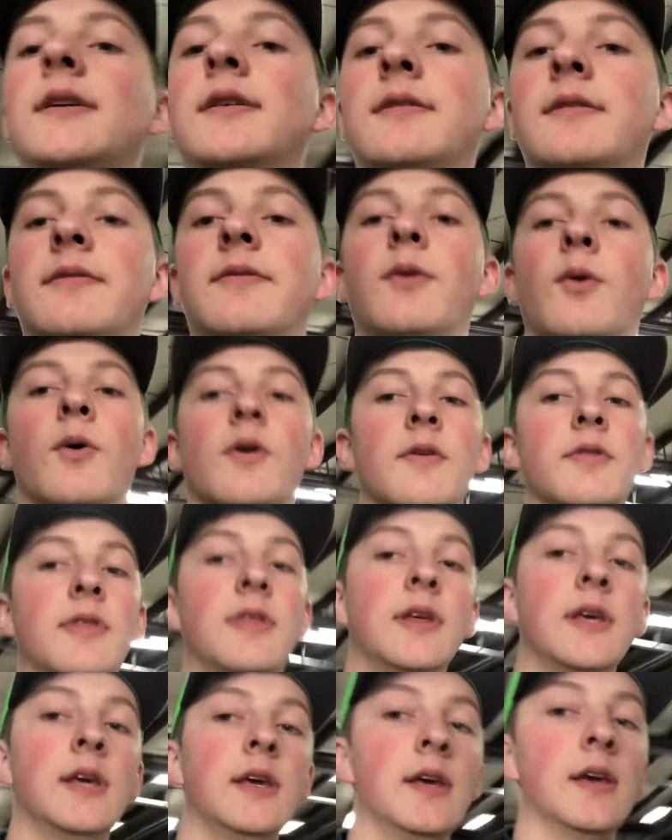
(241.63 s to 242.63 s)
for
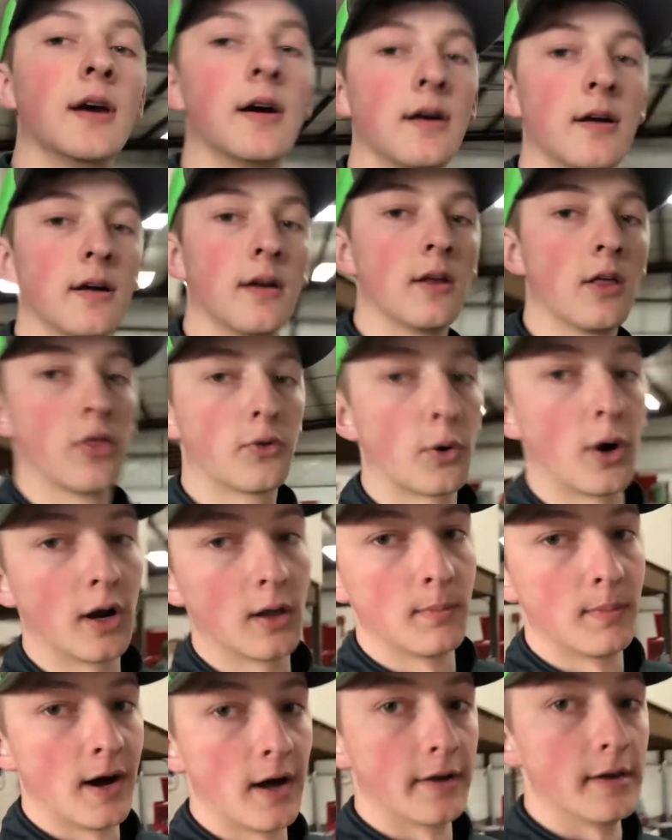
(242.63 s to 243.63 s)
the throttle
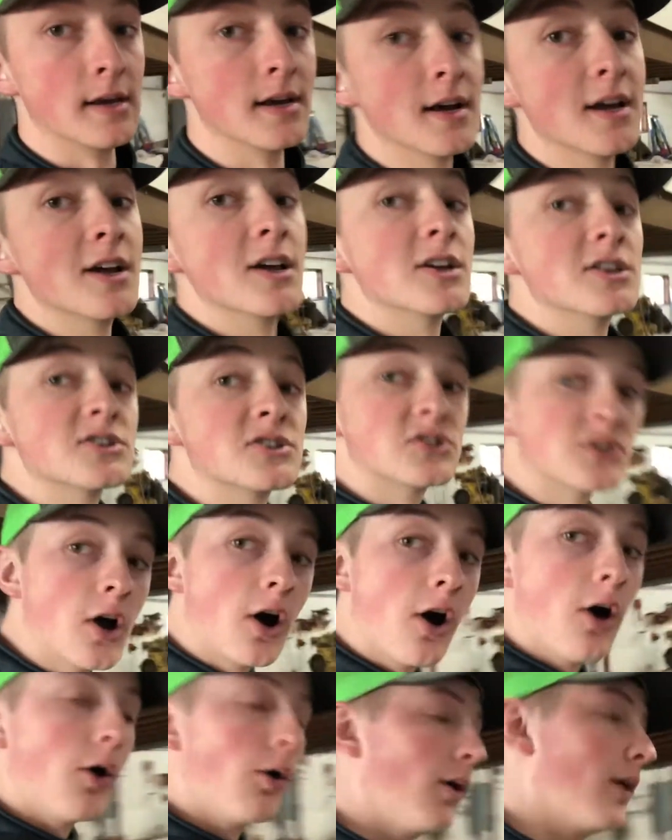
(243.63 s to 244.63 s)
body.
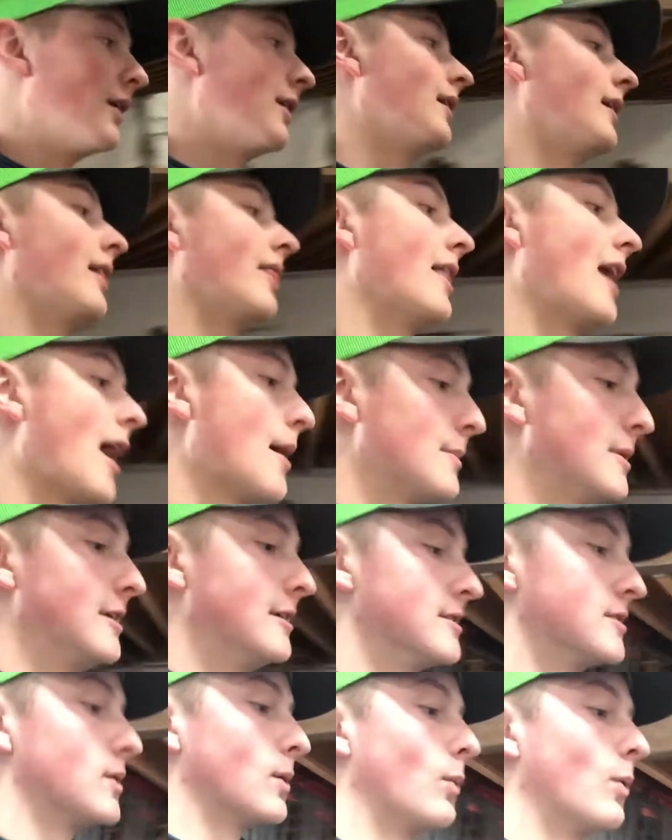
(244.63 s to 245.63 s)
So that
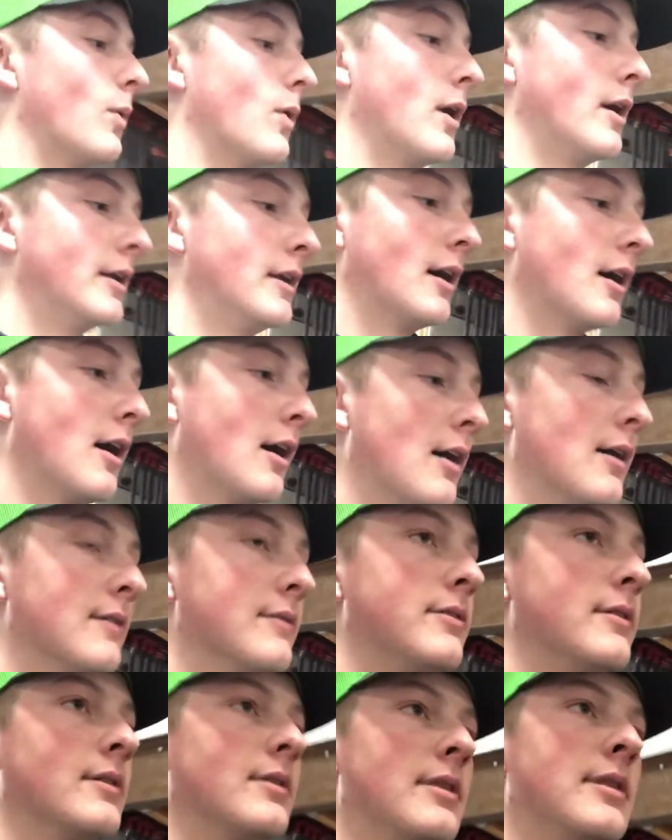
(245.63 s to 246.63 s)
means one of
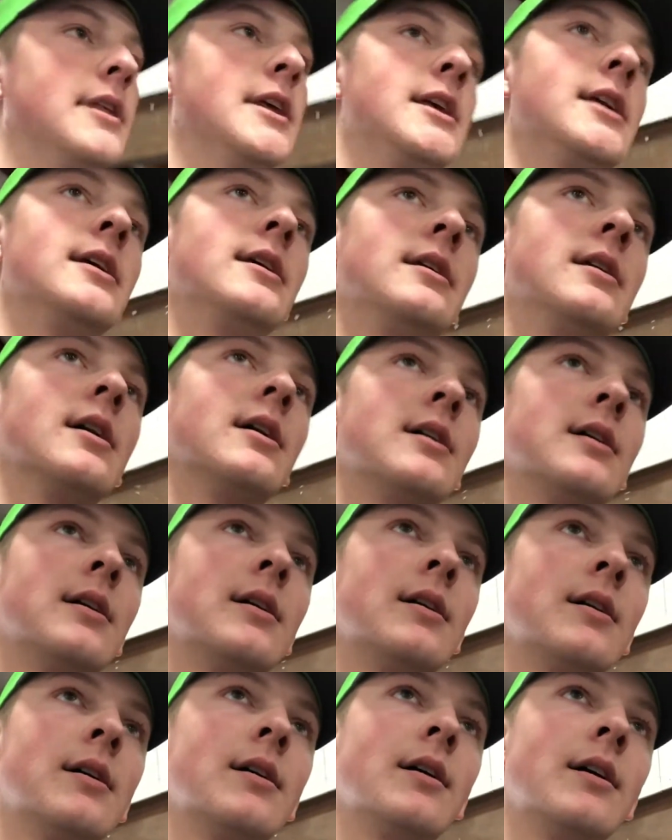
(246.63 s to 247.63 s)
the
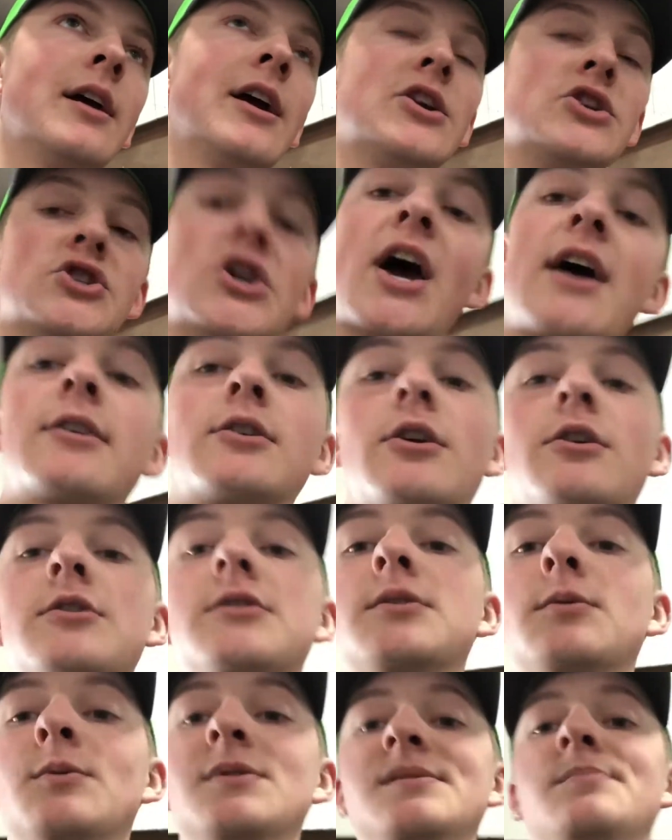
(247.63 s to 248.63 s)
injectors
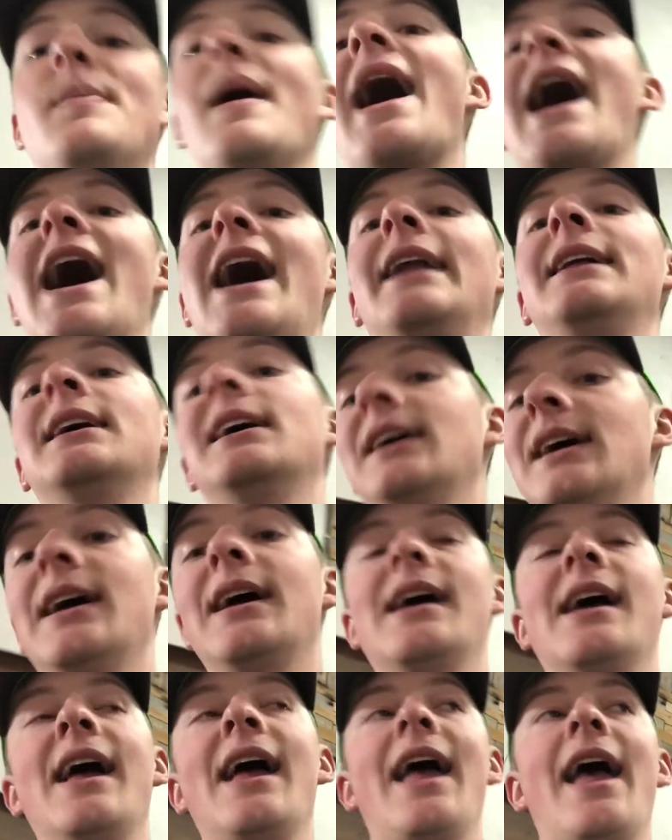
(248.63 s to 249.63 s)
was bad,
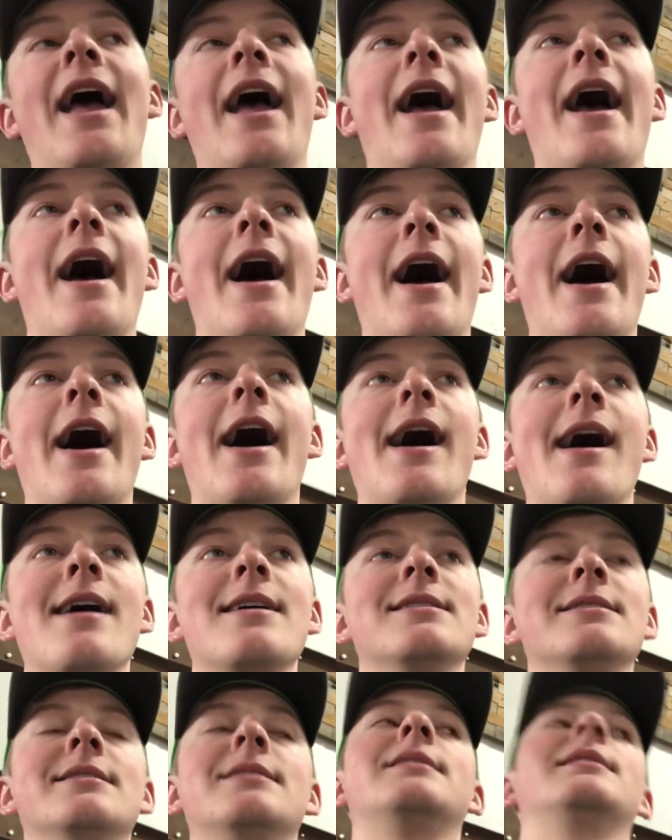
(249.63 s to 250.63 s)

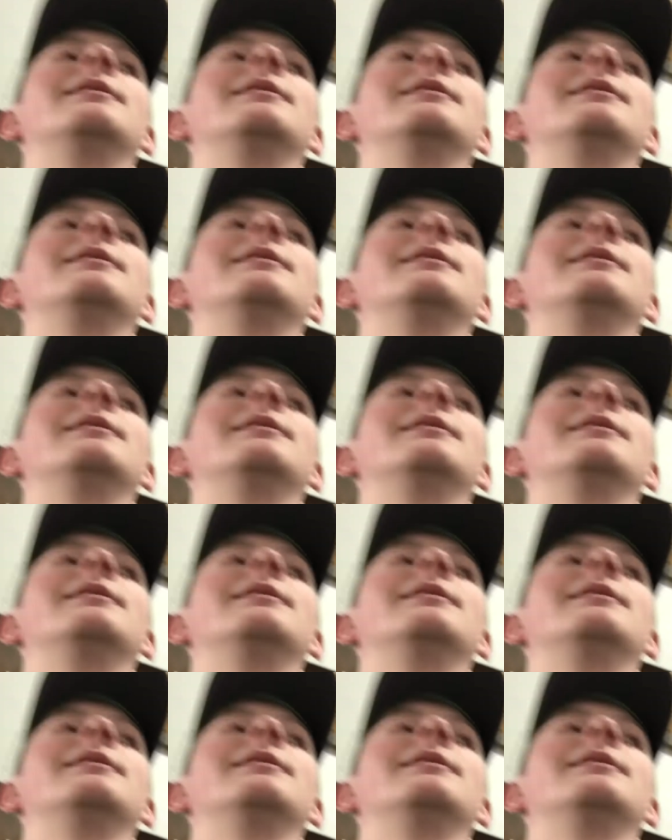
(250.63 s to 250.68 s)
and